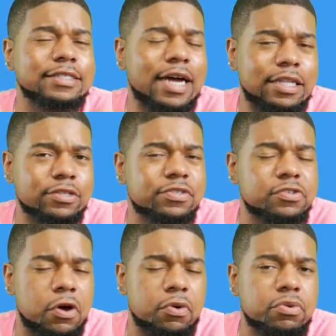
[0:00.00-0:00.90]
dollar
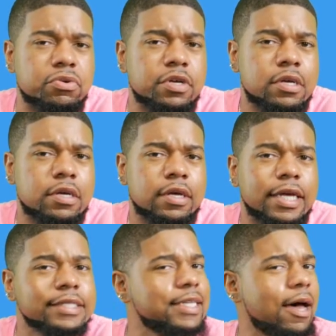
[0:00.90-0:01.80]
store
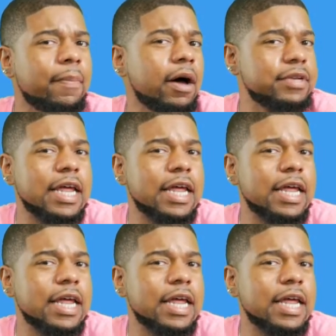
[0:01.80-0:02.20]
and talking about that